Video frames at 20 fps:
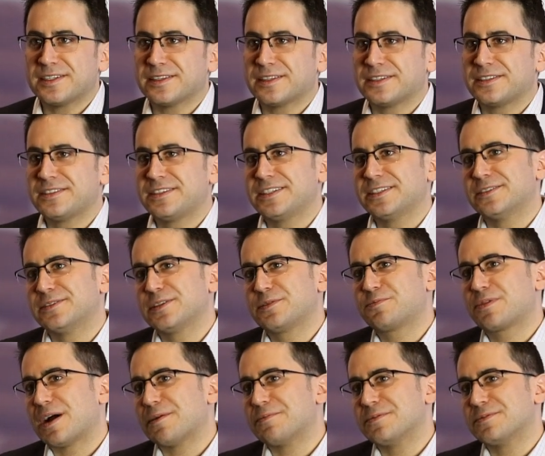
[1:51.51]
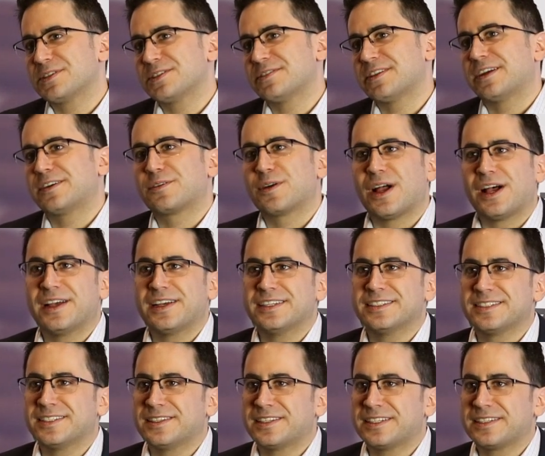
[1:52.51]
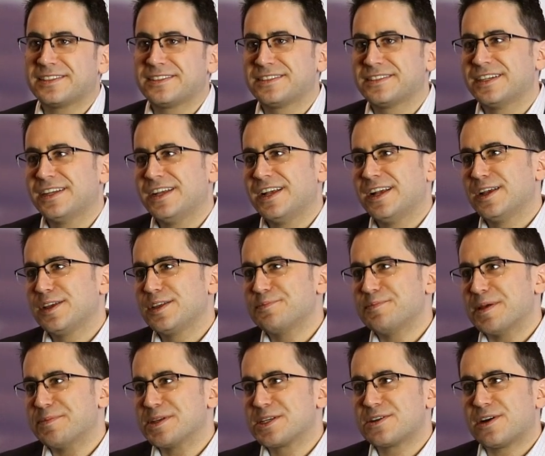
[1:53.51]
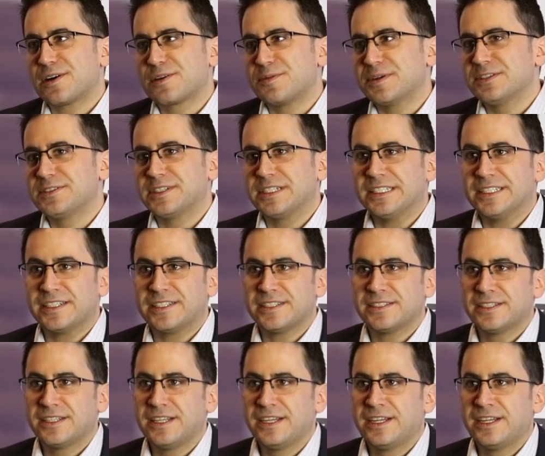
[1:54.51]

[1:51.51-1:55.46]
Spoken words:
and let's deal with problems as they arise, and let's maybe talk once a year.